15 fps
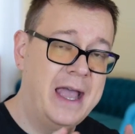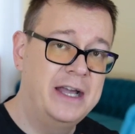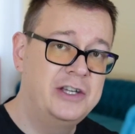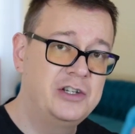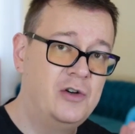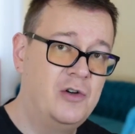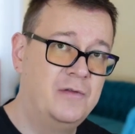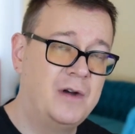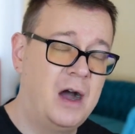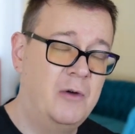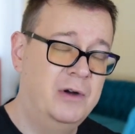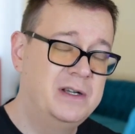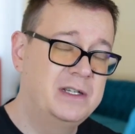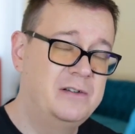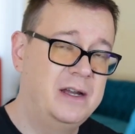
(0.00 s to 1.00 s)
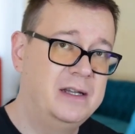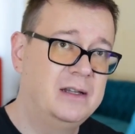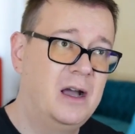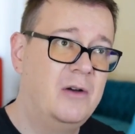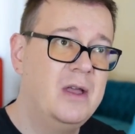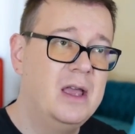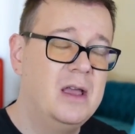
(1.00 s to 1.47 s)
edge of our screen.
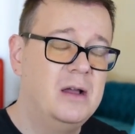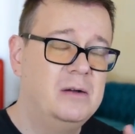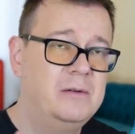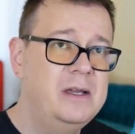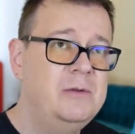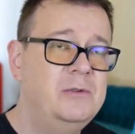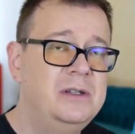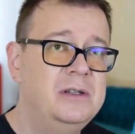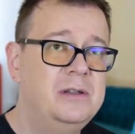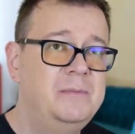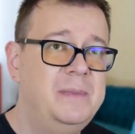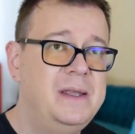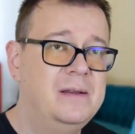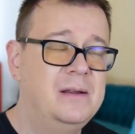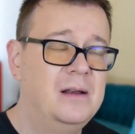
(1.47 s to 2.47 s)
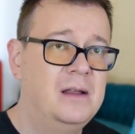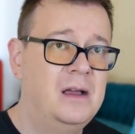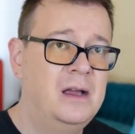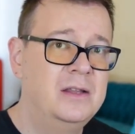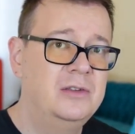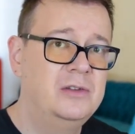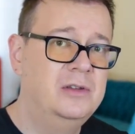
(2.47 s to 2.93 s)
Now, why wouldn't be
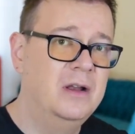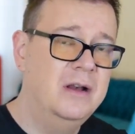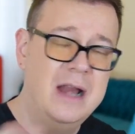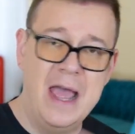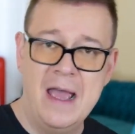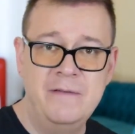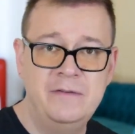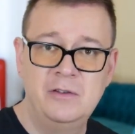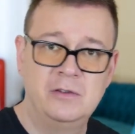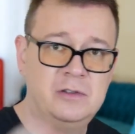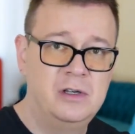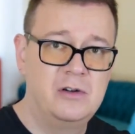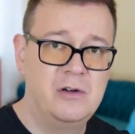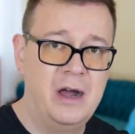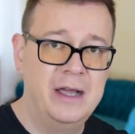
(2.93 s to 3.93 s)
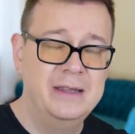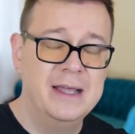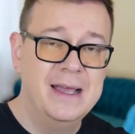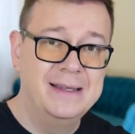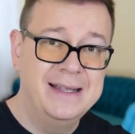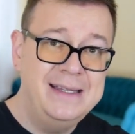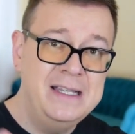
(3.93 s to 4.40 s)
aligned to the left or the right?
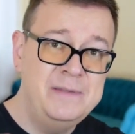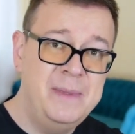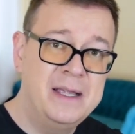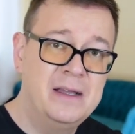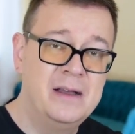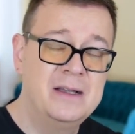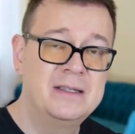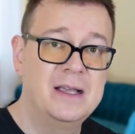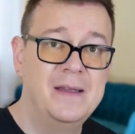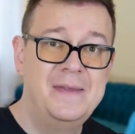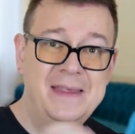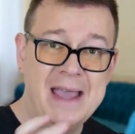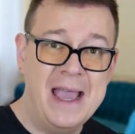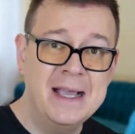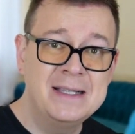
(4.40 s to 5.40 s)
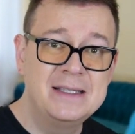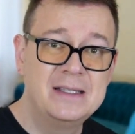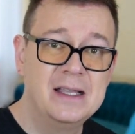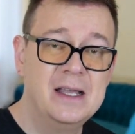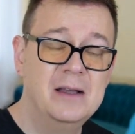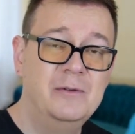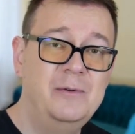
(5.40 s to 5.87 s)
That is because
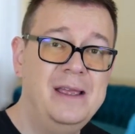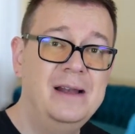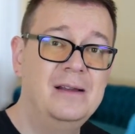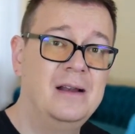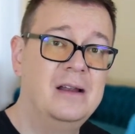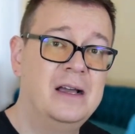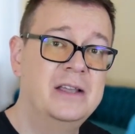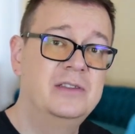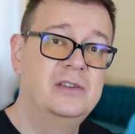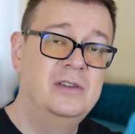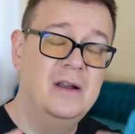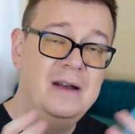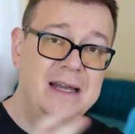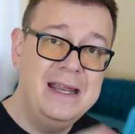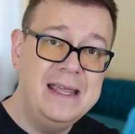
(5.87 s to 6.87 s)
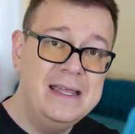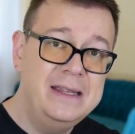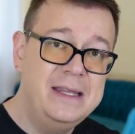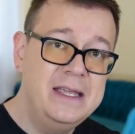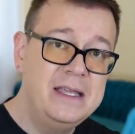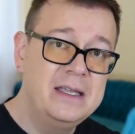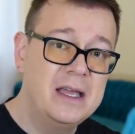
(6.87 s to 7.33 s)
text will align to the
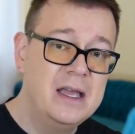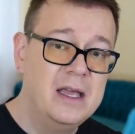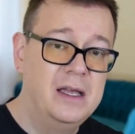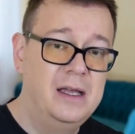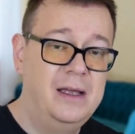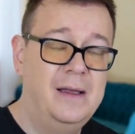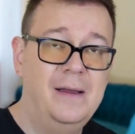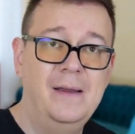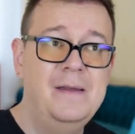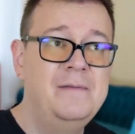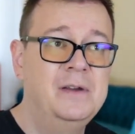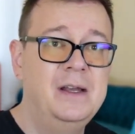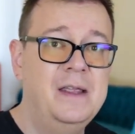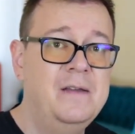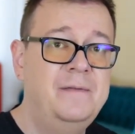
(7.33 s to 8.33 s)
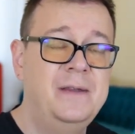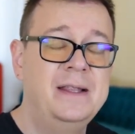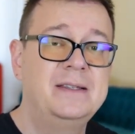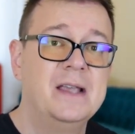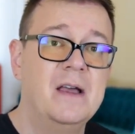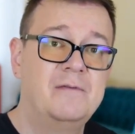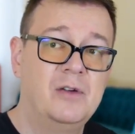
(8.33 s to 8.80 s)
leading, uh, even if
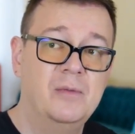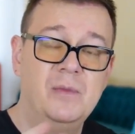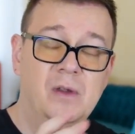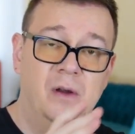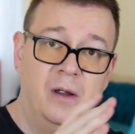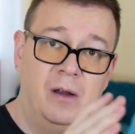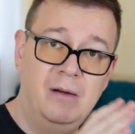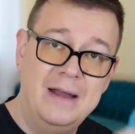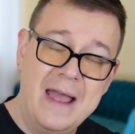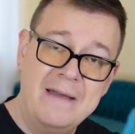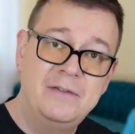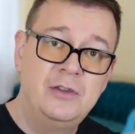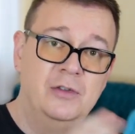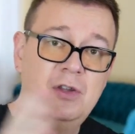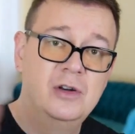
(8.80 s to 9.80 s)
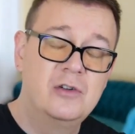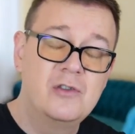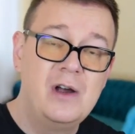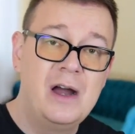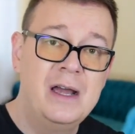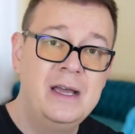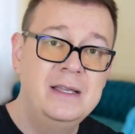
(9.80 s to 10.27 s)
it's from the left to the
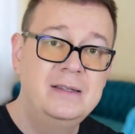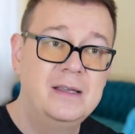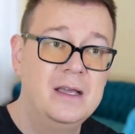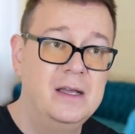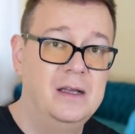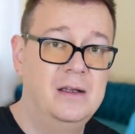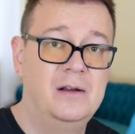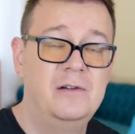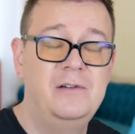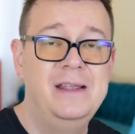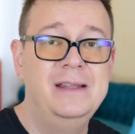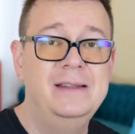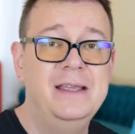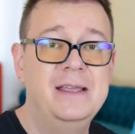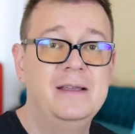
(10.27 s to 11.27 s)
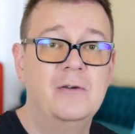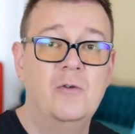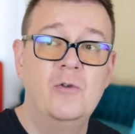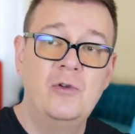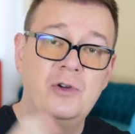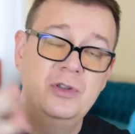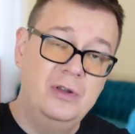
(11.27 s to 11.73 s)
right uh, reading
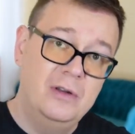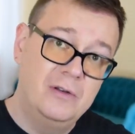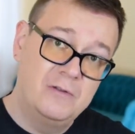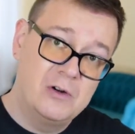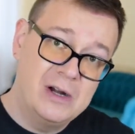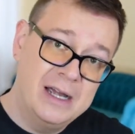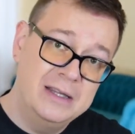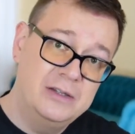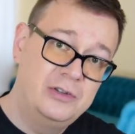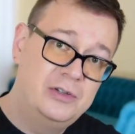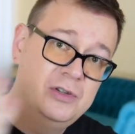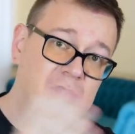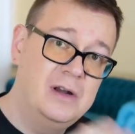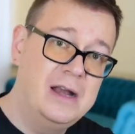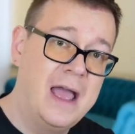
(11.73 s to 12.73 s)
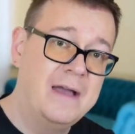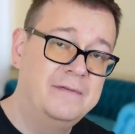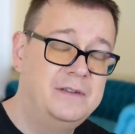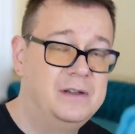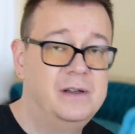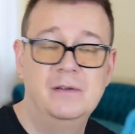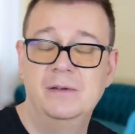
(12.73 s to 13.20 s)
or right to the
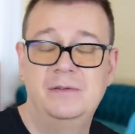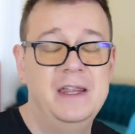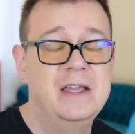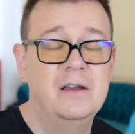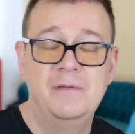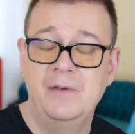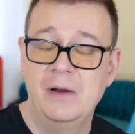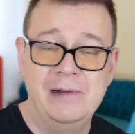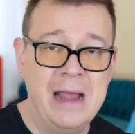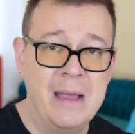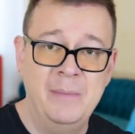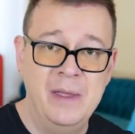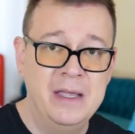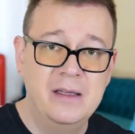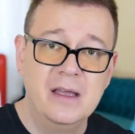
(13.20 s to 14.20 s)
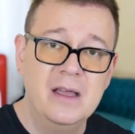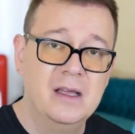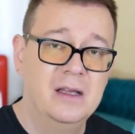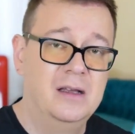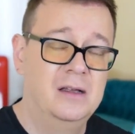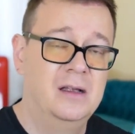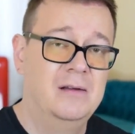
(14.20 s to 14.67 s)
left. Think of Arabic
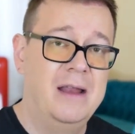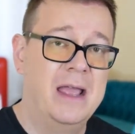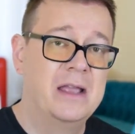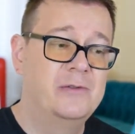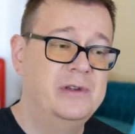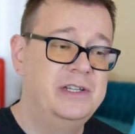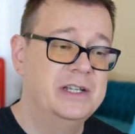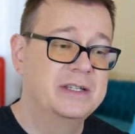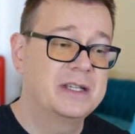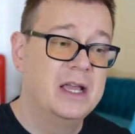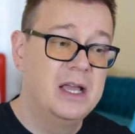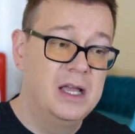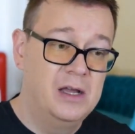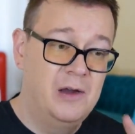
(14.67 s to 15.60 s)
uh, languages.